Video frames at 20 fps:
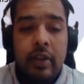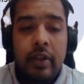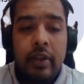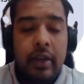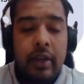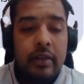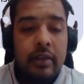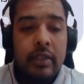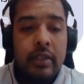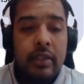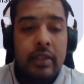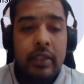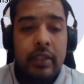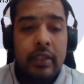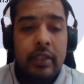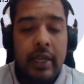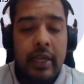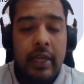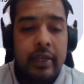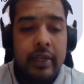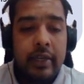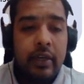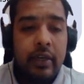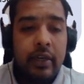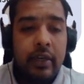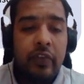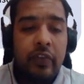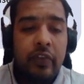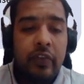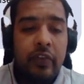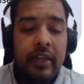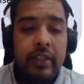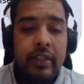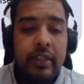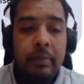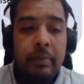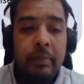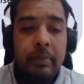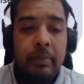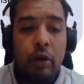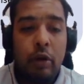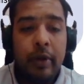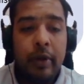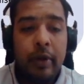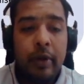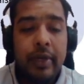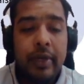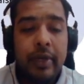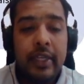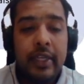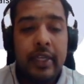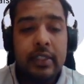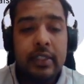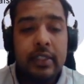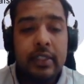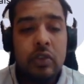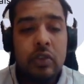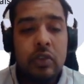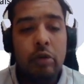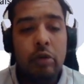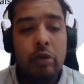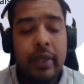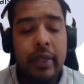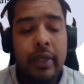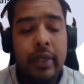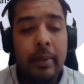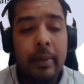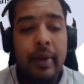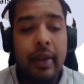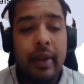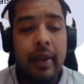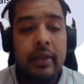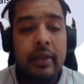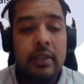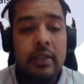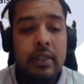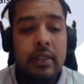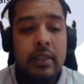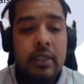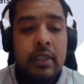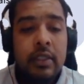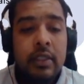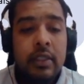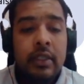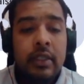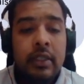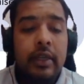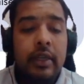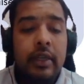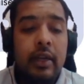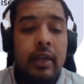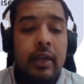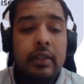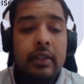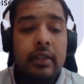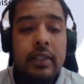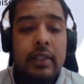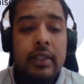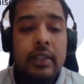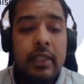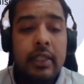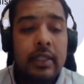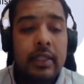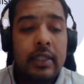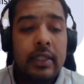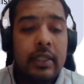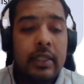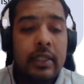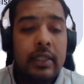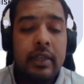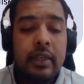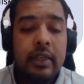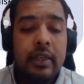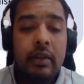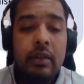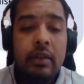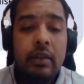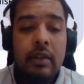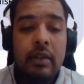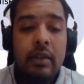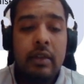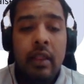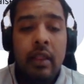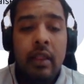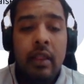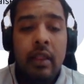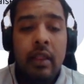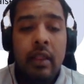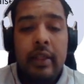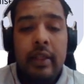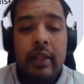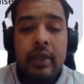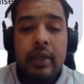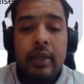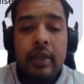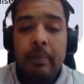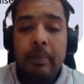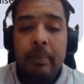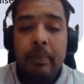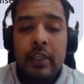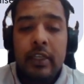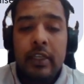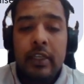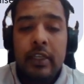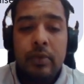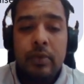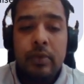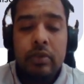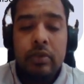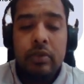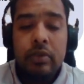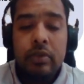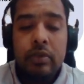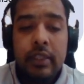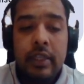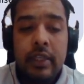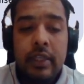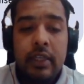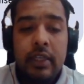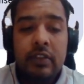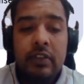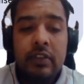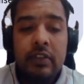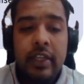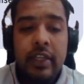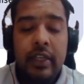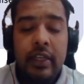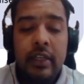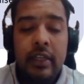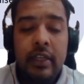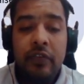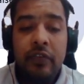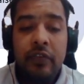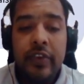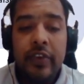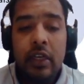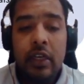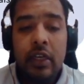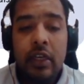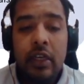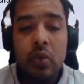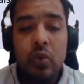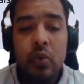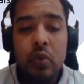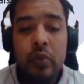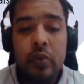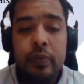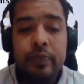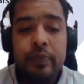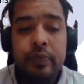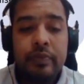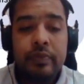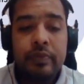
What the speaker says: alert is identified, then proper mitigation should be applied. And other than this, in the complex process, it is very difficult to